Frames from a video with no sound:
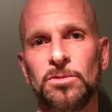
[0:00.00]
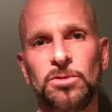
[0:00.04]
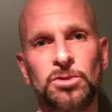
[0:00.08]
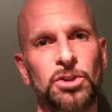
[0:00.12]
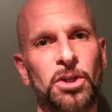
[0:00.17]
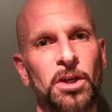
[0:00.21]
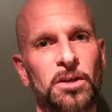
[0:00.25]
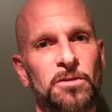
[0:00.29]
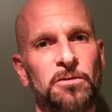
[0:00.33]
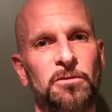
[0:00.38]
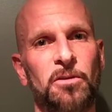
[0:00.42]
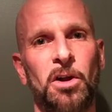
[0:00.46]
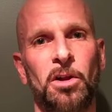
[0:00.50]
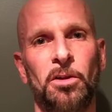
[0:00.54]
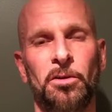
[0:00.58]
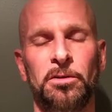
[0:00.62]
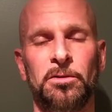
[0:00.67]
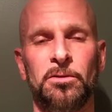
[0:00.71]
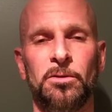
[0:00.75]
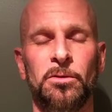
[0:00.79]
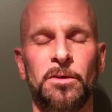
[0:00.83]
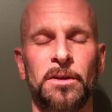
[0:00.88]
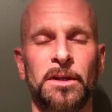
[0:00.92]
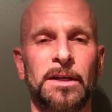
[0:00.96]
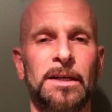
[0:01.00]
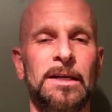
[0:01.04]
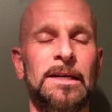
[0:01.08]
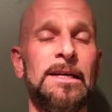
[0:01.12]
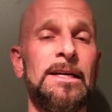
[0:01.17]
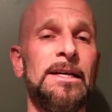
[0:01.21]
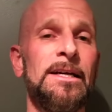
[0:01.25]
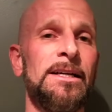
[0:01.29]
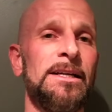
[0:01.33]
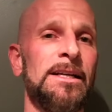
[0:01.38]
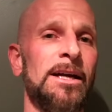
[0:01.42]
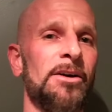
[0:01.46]
Just follow through with it.
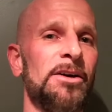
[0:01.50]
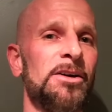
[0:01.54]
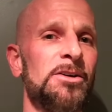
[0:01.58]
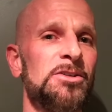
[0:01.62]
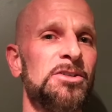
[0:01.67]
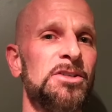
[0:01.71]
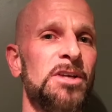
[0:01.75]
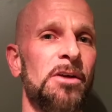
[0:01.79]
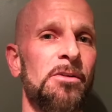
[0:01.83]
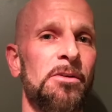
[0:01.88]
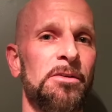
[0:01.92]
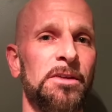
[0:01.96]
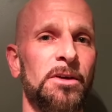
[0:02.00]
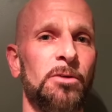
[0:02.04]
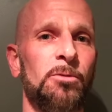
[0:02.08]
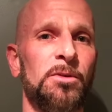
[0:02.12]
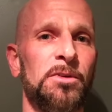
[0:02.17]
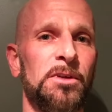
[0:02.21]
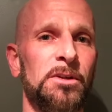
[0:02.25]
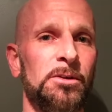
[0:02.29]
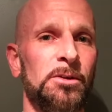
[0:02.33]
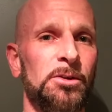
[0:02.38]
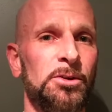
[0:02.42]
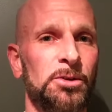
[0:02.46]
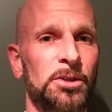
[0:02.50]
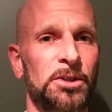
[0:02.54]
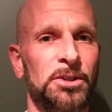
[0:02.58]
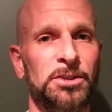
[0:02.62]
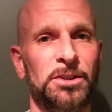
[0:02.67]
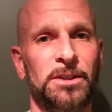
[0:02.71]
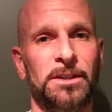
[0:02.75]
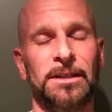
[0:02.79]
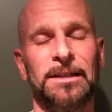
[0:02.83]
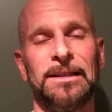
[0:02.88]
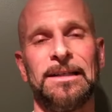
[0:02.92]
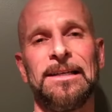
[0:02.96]
Now, here's the other thing with the
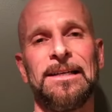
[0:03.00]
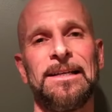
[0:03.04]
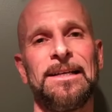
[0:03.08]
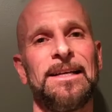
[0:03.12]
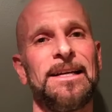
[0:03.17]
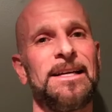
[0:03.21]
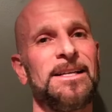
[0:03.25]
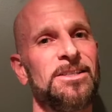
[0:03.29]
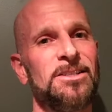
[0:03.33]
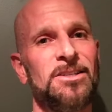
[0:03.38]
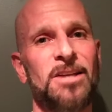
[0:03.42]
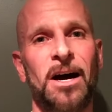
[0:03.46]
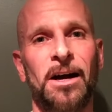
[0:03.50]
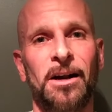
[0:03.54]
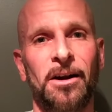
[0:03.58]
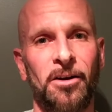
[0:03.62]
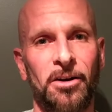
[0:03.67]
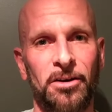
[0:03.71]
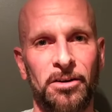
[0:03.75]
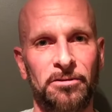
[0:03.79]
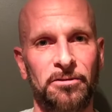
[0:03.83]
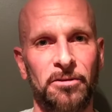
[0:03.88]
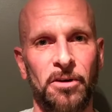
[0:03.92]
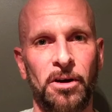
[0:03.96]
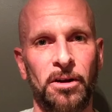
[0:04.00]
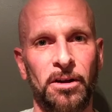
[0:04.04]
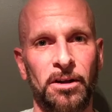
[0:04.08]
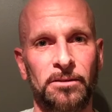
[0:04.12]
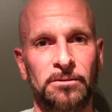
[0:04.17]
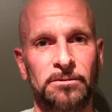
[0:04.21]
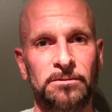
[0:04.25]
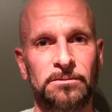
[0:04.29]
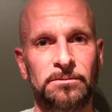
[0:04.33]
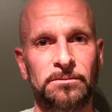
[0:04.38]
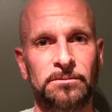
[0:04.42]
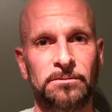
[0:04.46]
nutrition. It's not hard to follow.